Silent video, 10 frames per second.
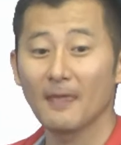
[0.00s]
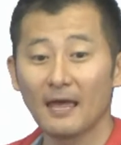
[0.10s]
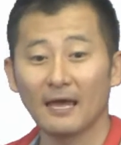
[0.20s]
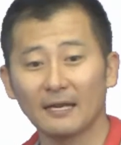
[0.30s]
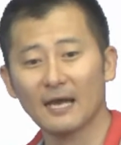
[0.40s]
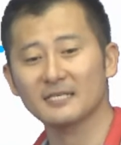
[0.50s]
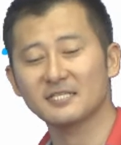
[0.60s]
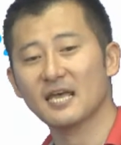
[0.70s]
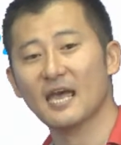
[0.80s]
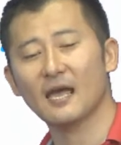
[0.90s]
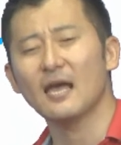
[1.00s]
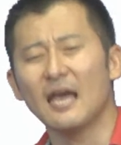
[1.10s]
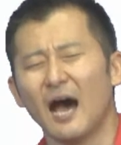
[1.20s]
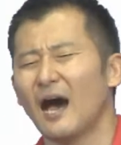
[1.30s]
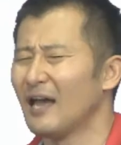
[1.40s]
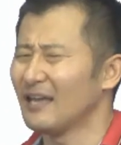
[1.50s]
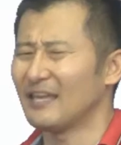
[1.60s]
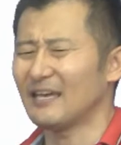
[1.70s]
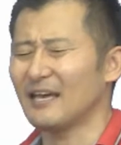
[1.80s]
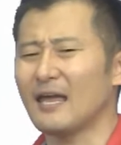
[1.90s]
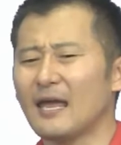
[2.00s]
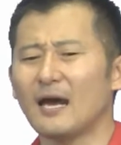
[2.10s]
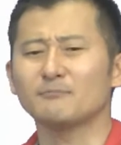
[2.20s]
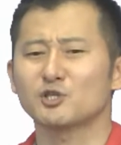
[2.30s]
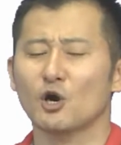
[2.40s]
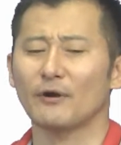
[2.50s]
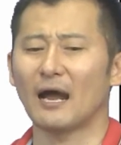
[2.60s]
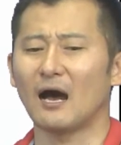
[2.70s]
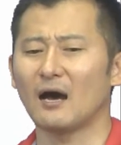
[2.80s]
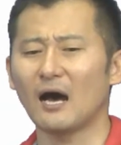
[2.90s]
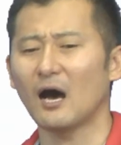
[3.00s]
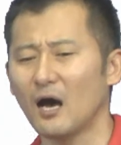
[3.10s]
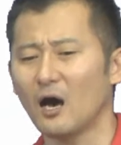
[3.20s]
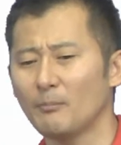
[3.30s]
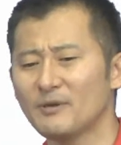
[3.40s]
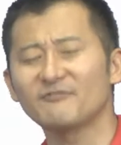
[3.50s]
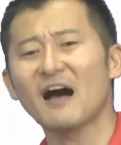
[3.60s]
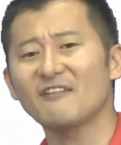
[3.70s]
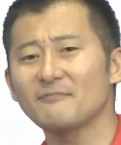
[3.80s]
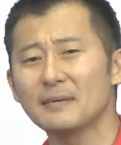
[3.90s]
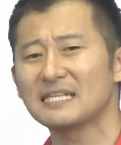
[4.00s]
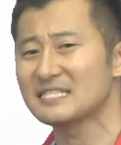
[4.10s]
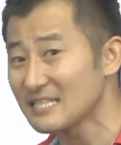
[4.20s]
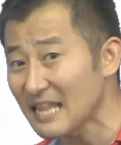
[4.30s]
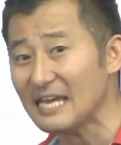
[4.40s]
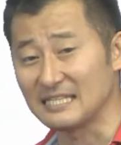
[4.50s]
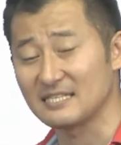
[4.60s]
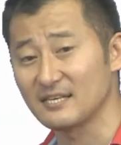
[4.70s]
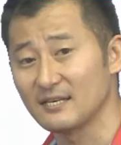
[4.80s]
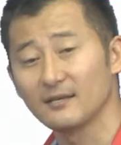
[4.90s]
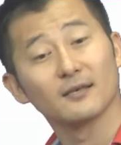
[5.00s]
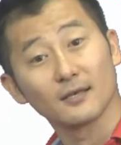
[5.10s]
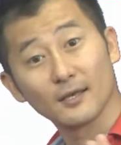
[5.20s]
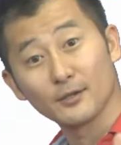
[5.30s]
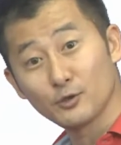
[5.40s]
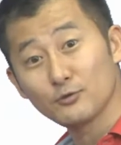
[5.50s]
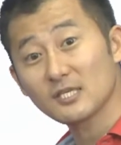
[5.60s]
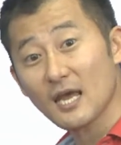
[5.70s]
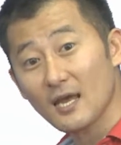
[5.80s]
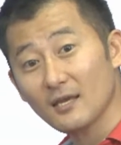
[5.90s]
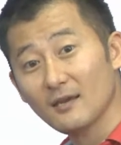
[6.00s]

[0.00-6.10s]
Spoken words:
And I say, yeah, hey, I'm sorry, I'll be 5 minutes late. You say?